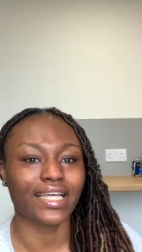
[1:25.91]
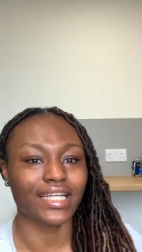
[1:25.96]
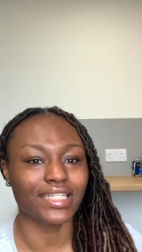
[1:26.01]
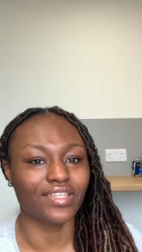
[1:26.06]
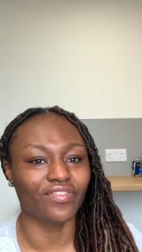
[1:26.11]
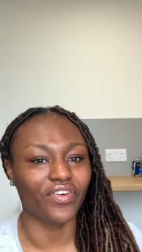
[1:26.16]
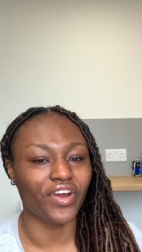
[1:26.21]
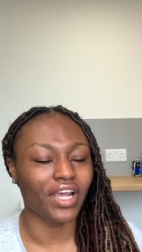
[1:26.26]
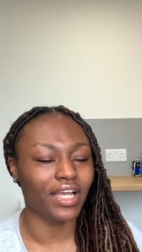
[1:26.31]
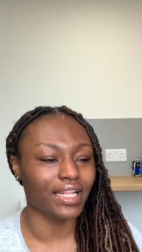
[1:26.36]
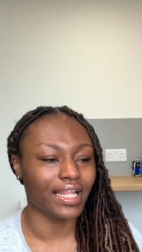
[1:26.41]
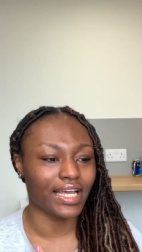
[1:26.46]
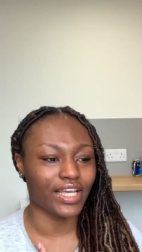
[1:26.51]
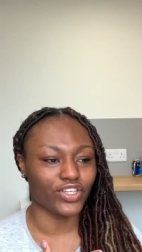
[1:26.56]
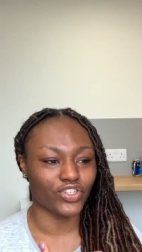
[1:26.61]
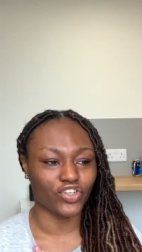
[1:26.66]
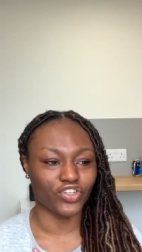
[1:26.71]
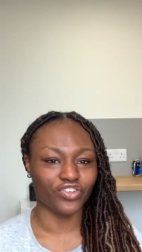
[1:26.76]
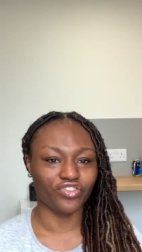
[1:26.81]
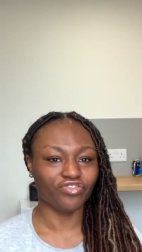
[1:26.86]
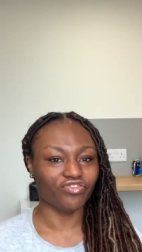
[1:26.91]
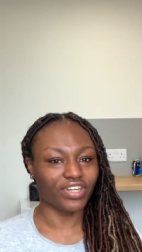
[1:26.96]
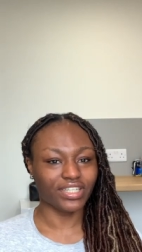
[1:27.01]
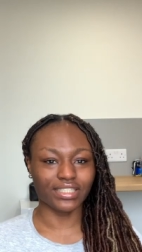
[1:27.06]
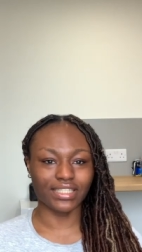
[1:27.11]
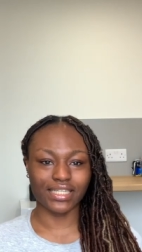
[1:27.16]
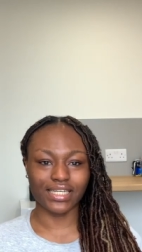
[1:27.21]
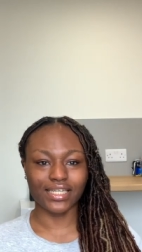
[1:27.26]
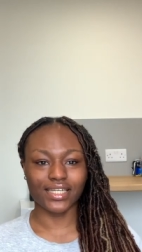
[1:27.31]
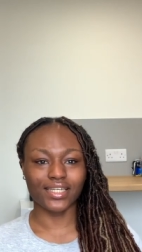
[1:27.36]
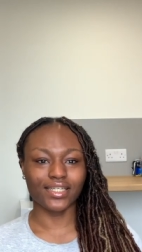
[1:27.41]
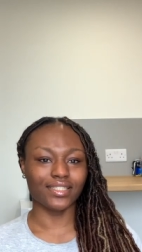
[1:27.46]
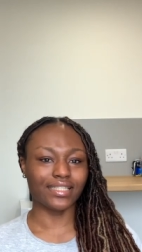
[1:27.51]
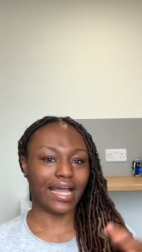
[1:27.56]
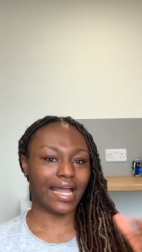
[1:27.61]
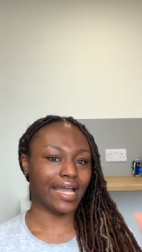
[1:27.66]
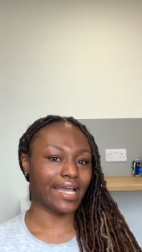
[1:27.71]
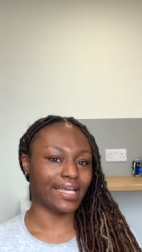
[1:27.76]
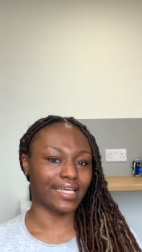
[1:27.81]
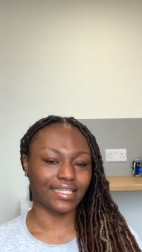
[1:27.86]
It's a very like student friendly,
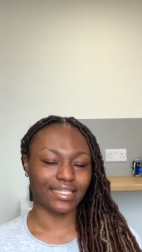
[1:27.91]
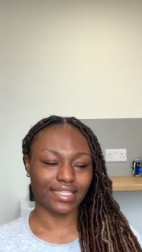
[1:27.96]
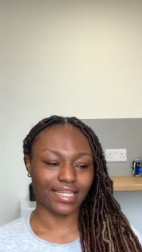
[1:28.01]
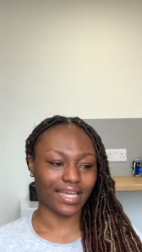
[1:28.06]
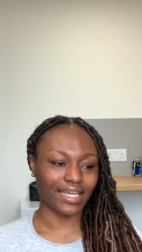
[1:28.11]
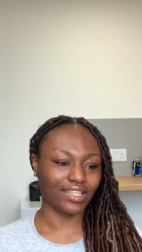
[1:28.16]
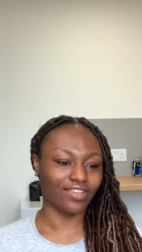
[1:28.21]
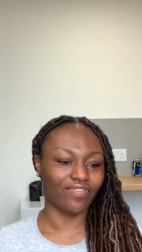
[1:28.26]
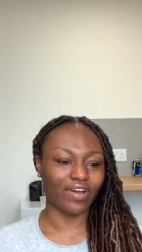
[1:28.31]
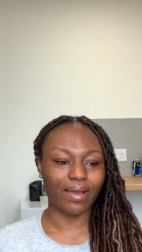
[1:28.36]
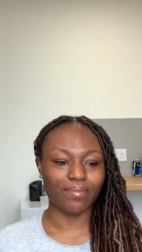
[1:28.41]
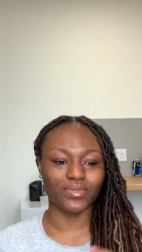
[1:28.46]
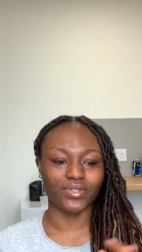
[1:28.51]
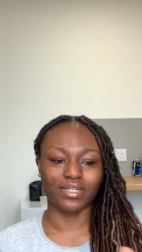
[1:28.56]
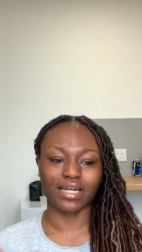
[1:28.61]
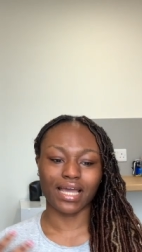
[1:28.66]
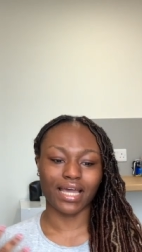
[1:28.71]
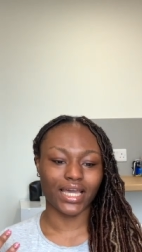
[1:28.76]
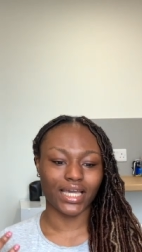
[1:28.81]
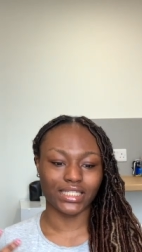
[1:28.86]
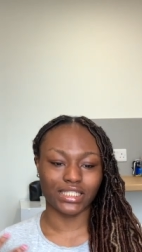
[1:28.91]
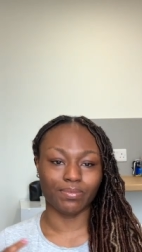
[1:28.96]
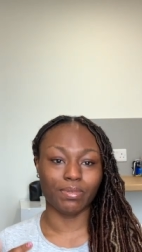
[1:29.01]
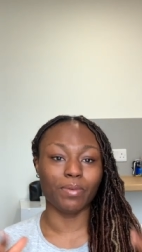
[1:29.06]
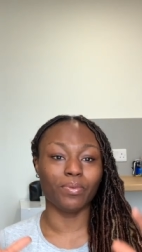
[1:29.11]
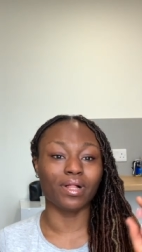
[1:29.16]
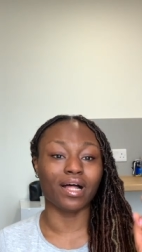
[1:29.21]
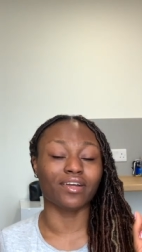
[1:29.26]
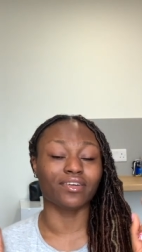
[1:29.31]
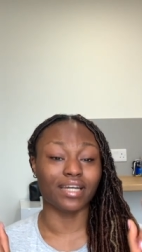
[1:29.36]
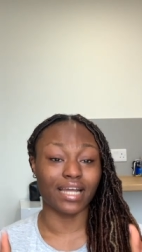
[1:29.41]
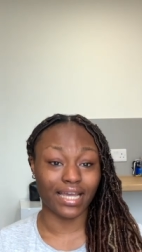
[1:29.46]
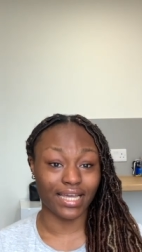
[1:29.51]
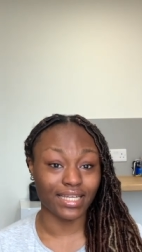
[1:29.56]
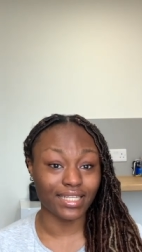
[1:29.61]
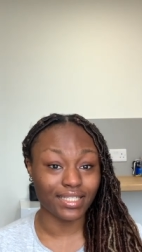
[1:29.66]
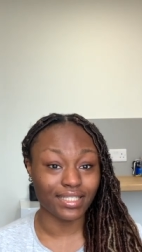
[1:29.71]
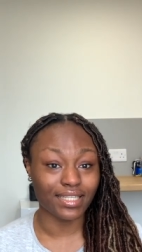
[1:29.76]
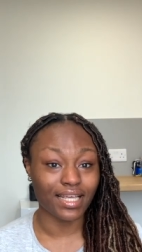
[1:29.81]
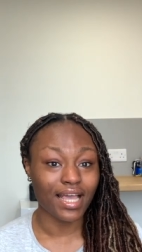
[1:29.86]
nice, like the vibes are nice, the people are
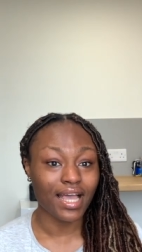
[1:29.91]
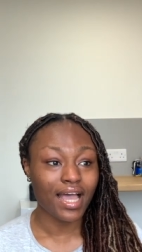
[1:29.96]
nice.